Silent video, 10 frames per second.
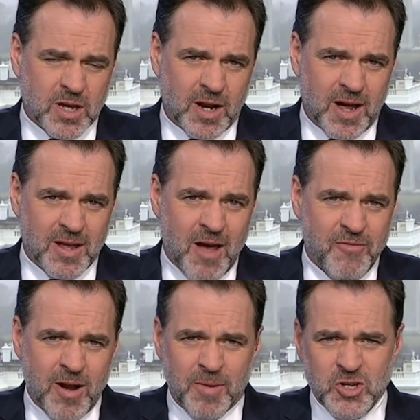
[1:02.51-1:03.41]
And I, I
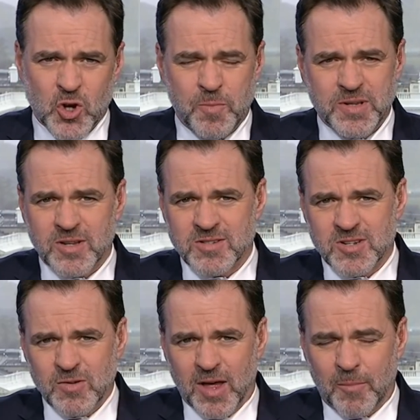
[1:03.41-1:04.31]
very much hope he doesn't
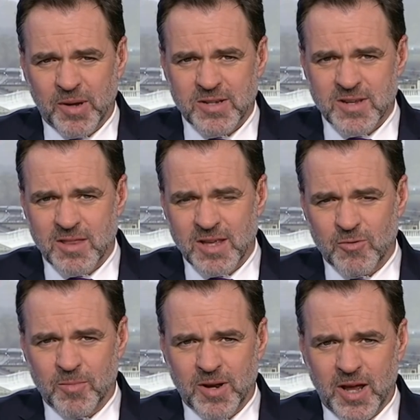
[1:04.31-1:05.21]
that because I think
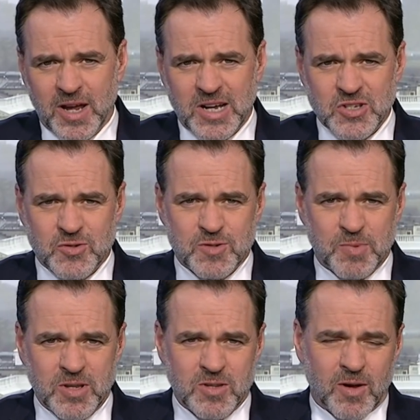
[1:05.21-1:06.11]
Robert Lighthizer has
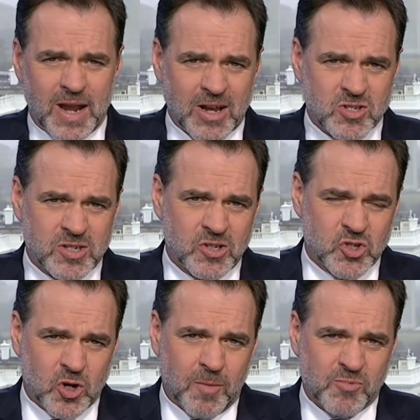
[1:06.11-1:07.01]
been doing an excellent
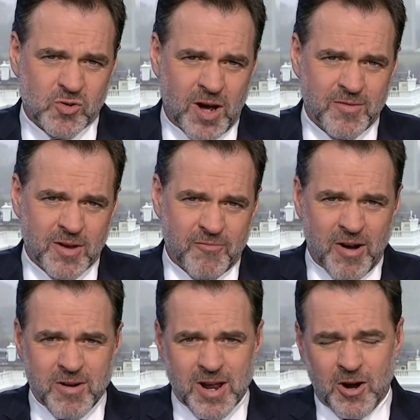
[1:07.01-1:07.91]
job driving a
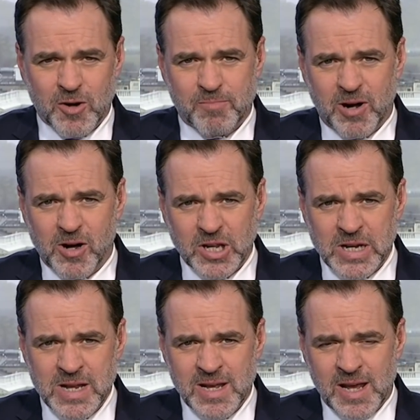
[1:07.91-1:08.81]
very hard bargain.